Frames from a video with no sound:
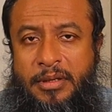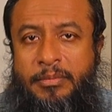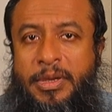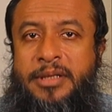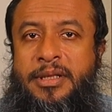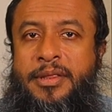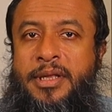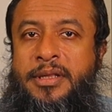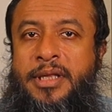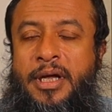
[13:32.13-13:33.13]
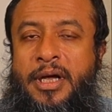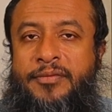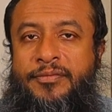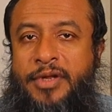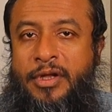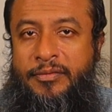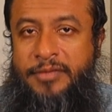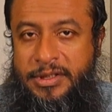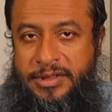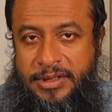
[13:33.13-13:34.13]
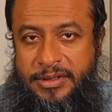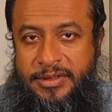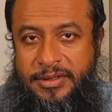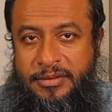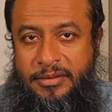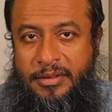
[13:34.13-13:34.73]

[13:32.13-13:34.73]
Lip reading: but they think they are free of their sins.